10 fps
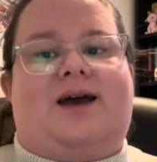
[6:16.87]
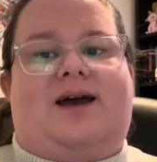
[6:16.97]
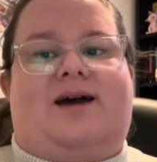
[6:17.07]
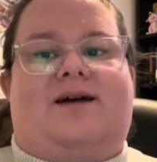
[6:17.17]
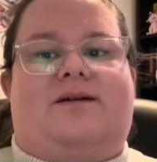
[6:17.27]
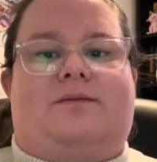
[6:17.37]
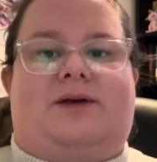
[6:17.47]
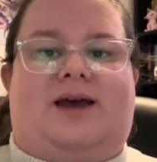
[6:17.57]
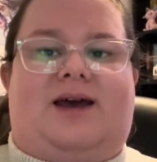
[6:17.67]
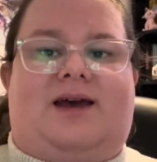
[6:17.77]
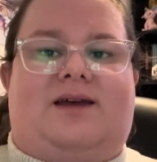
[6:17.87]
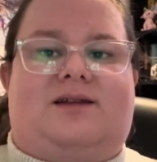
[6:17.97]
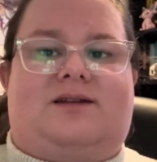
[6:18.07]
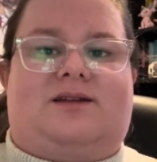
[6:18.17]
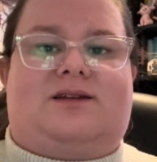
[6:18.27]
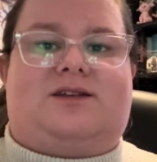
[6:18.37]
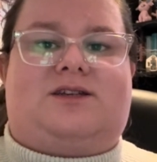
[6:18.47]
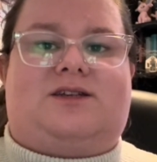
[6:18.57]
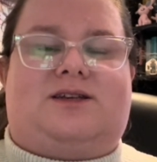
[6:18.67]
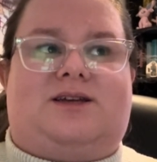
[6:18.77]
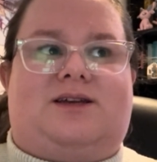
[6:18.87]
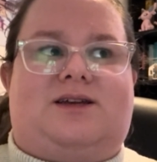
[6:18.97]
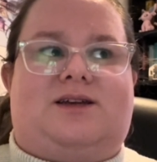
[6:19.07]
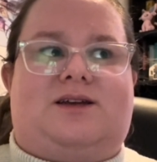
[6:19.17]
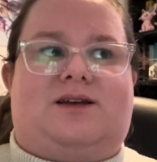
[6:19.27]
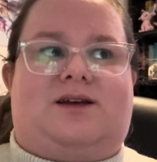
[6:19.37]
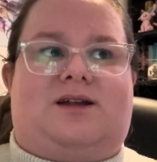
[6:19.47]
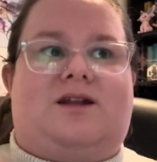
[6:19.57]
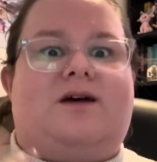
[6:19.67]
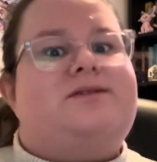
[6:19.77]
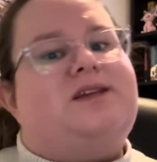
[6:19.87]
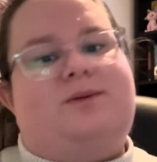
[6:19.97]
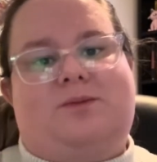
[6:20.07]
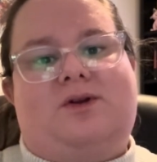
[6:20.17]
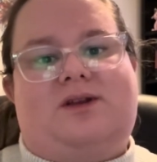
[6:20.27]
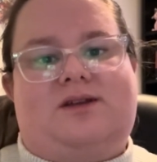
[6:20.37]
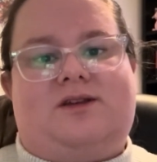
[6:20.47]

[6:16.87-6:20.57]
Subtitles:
and she loves Sleeping Beauty,